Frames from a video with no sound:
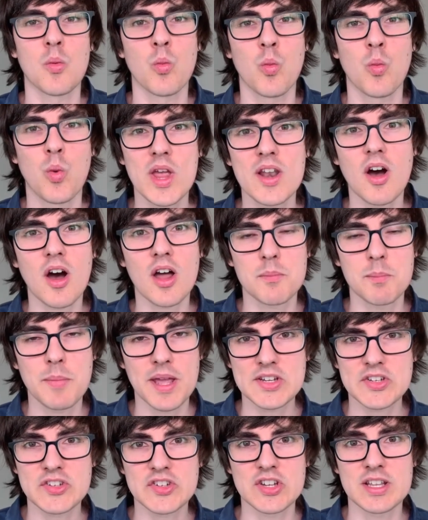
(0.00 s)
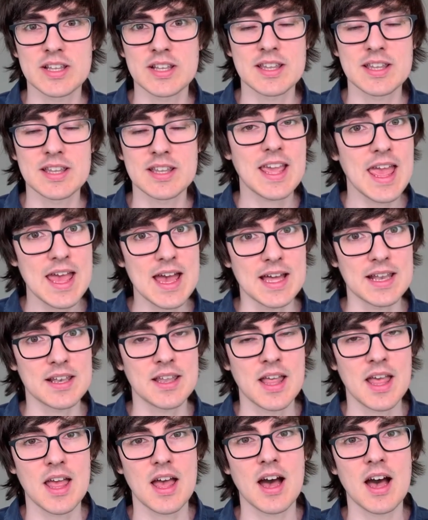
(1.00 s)
Win Automation
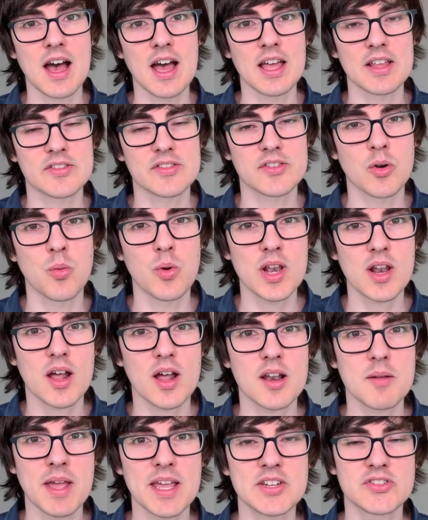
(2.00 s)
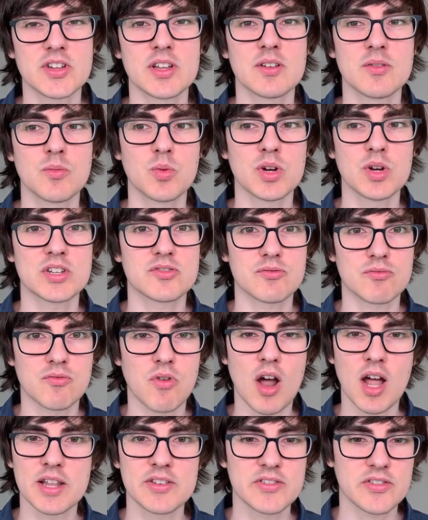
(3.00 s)
can. So Win Automation, which
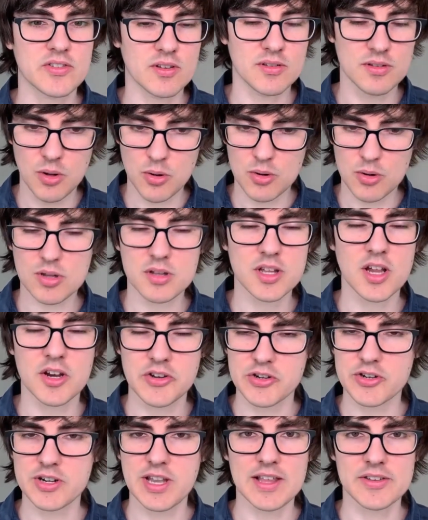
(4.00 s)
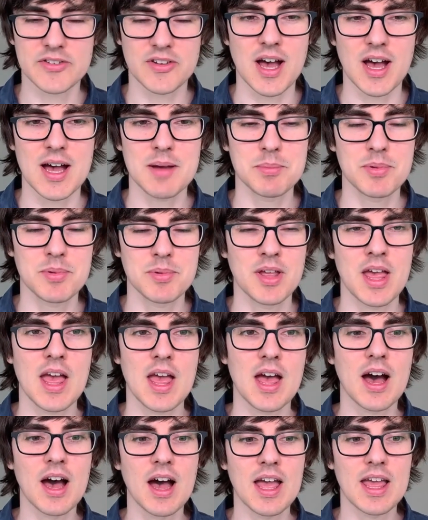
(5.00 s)
runs locally on your desktop,
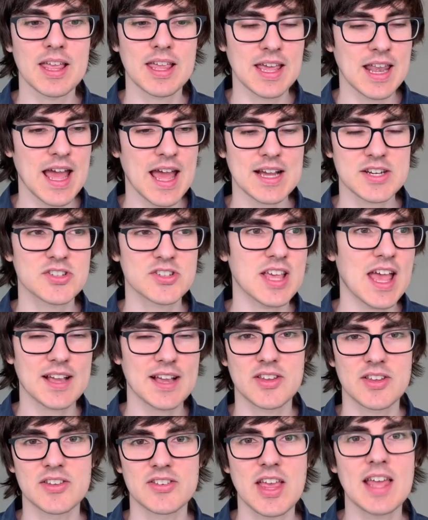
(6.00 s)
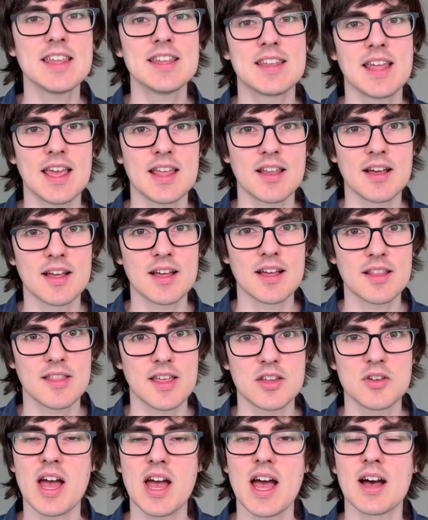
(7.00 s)
can actually access any data
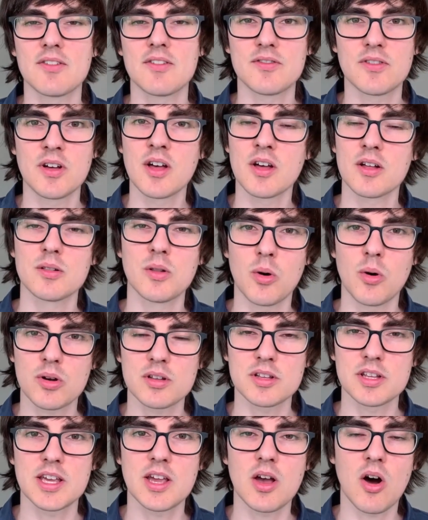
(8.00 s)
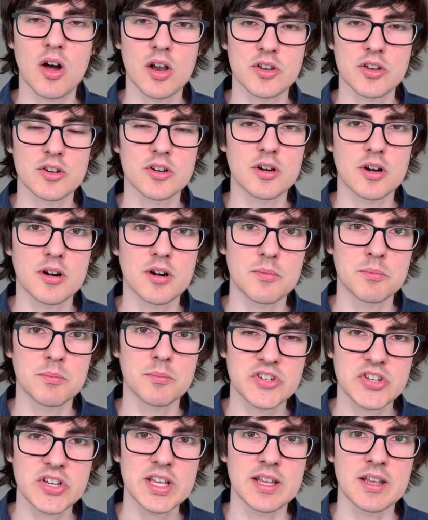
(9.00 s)
that you have locally on your
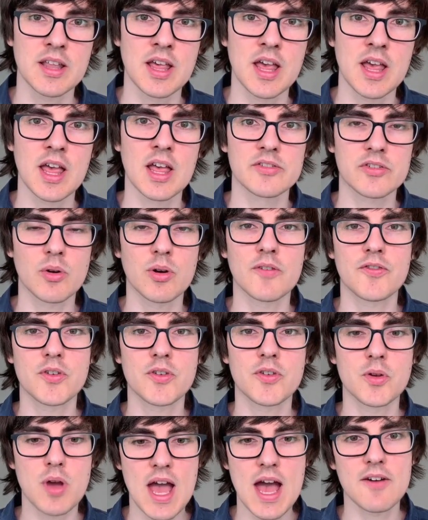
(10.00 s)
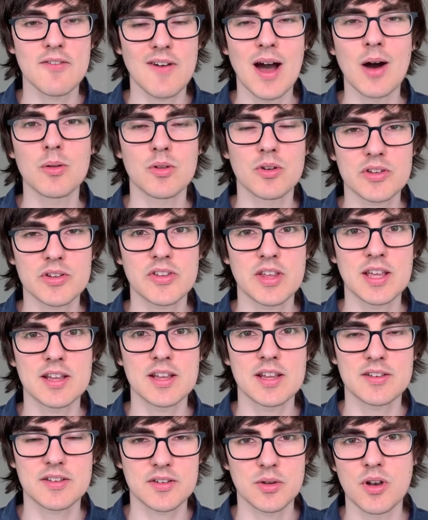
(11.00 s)
machine. So if you have Outlook
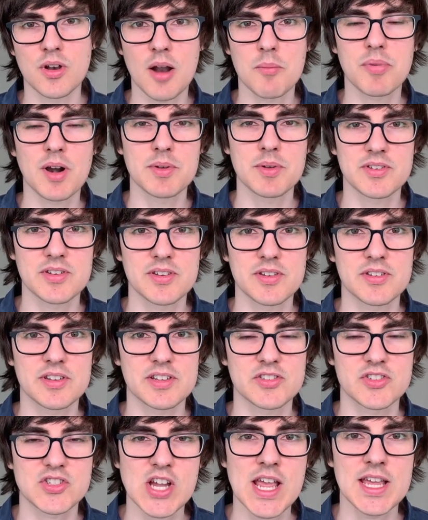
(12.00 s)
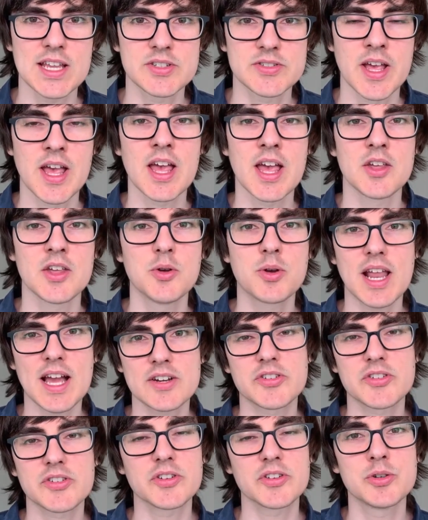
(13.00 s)
synced to an on-premises Exchange, you could
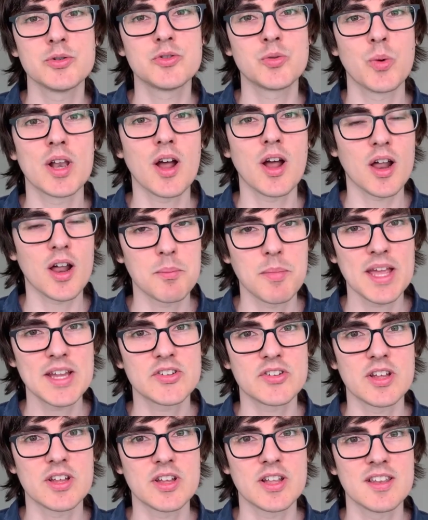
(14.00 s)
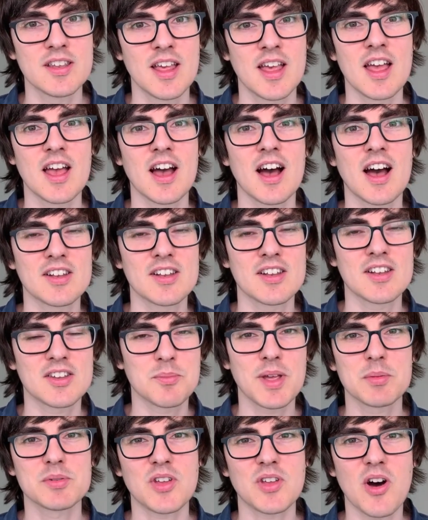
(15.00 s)
actually use Win Automation to
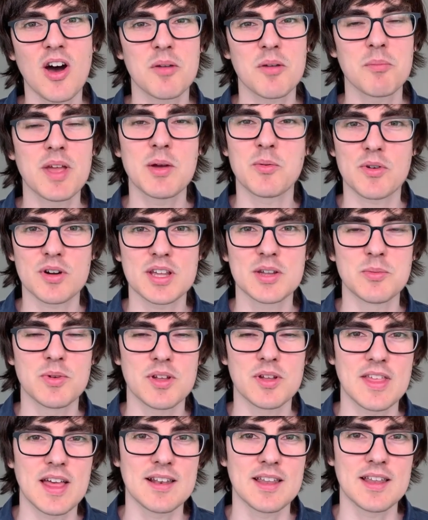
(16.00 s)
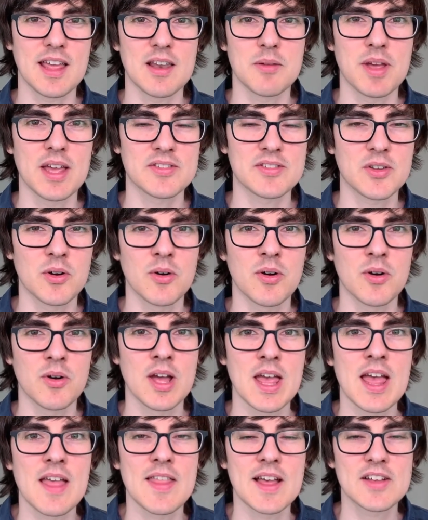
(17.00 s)
be able to automate working with that database. So
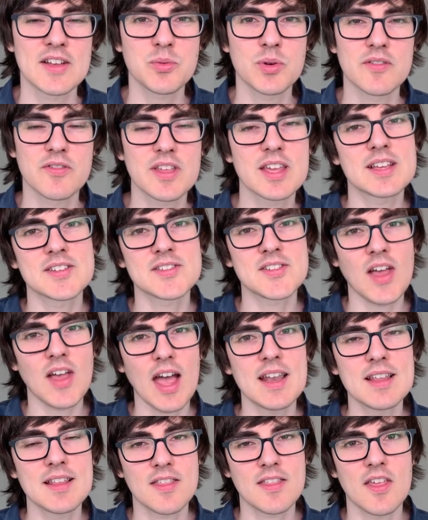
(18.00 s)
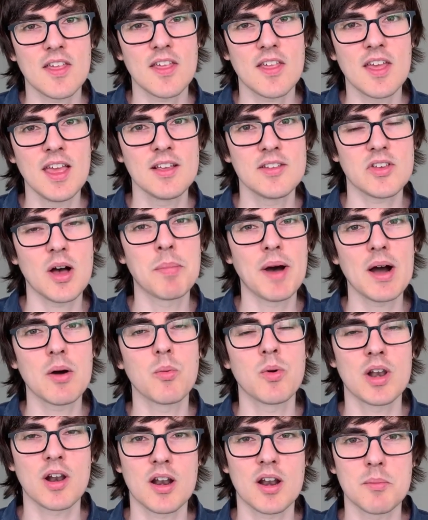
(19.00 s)
that's one of the exciting things
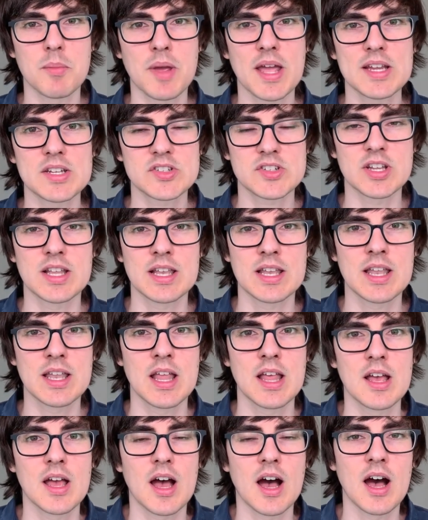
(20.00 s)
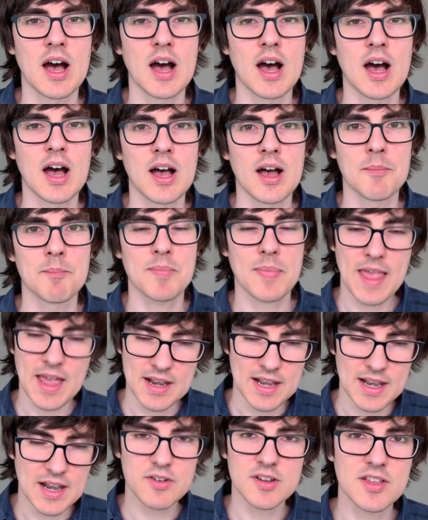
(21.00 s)
about Win Automation and
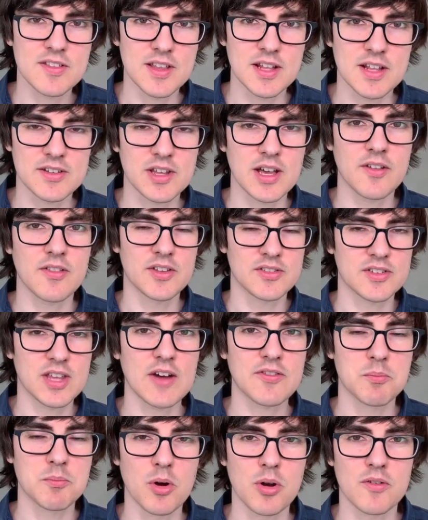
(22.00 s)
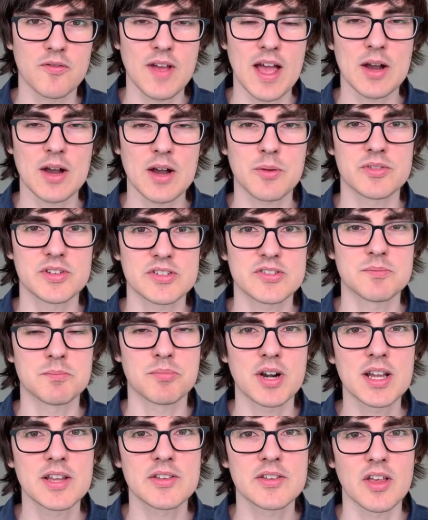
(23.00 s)
everything that the Softomotive acquisition
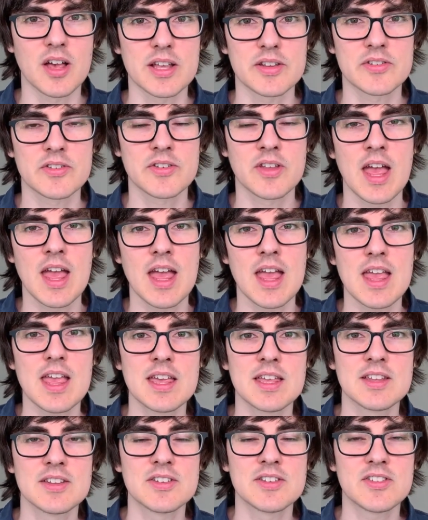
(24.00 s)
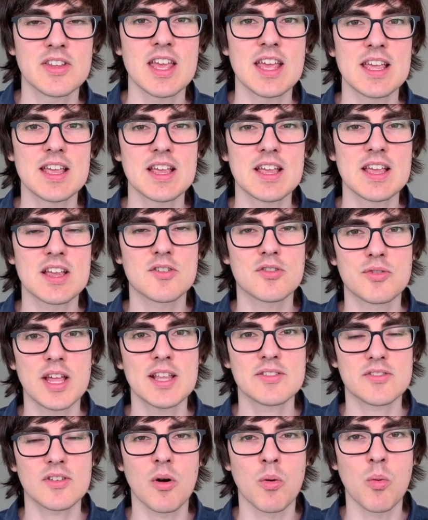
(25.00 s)
brings us is it
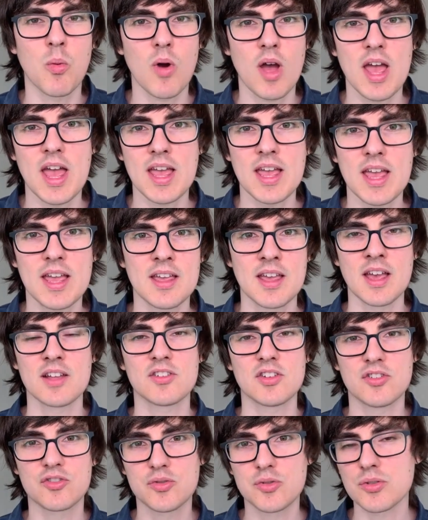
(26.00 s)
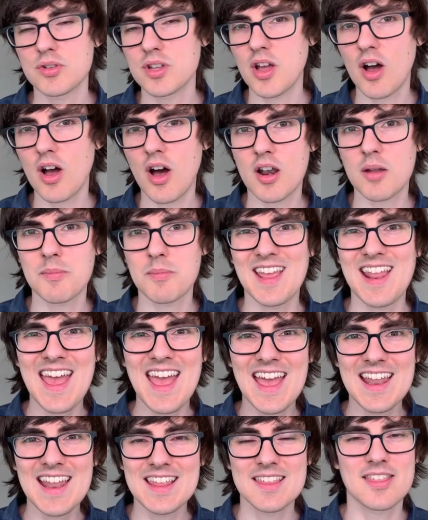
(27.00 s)
creates a way to truly automate
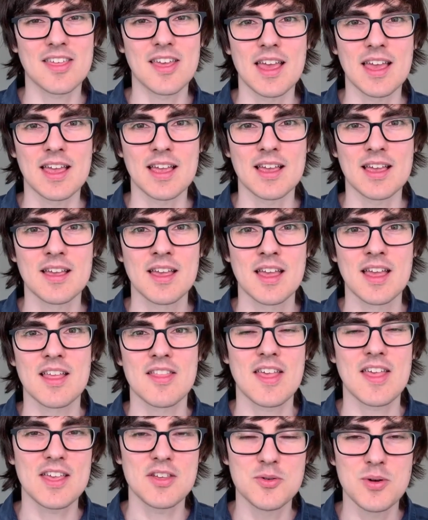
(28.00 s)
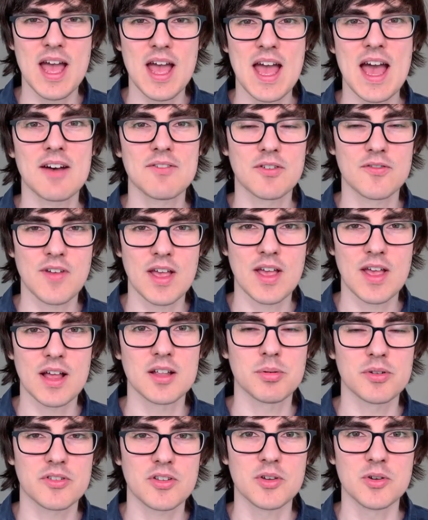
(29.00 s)
anything that you have
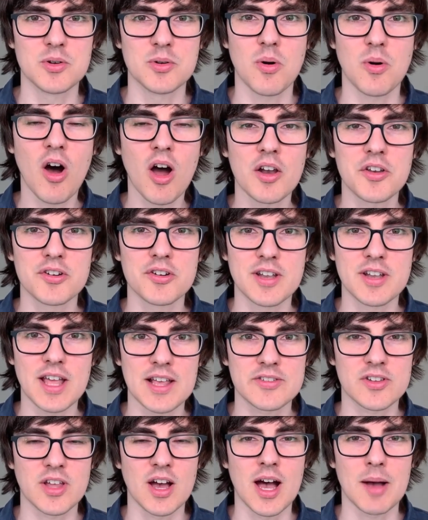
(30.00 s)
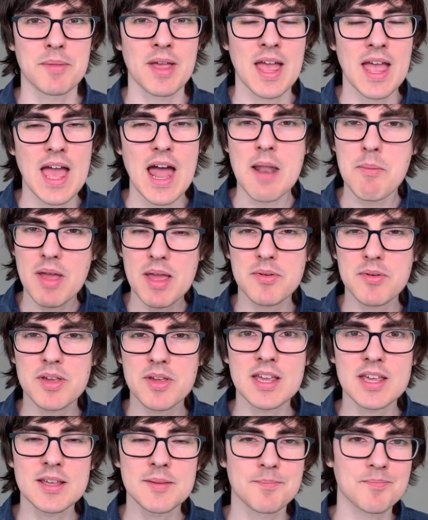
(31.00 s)
available to you on your desktop. And it may
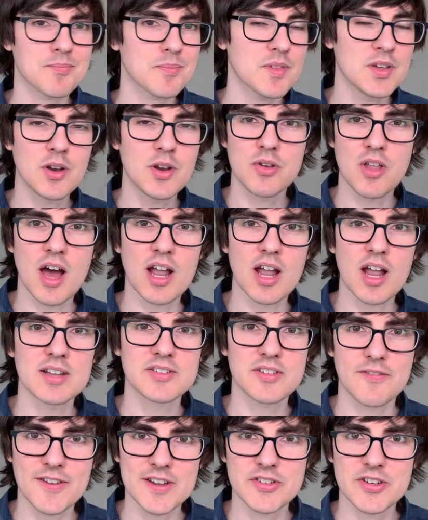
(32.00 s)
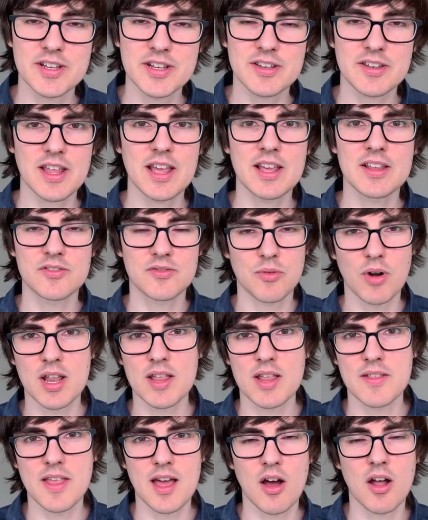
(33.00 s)
be not as efficient as
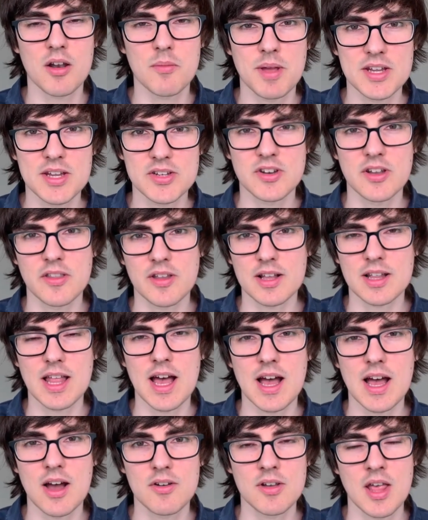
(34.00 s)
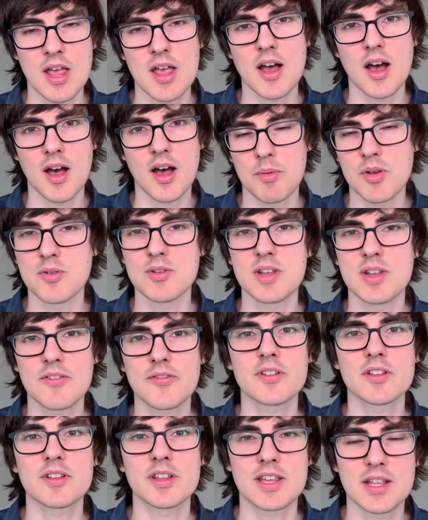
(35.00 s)
running that automation in the cloud, but you
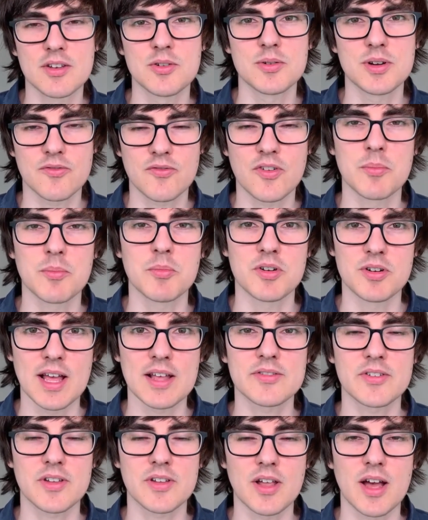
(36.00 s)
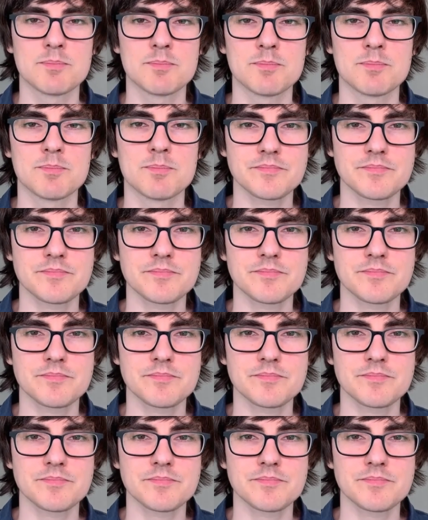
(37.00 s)
definitely can do it from your desktop.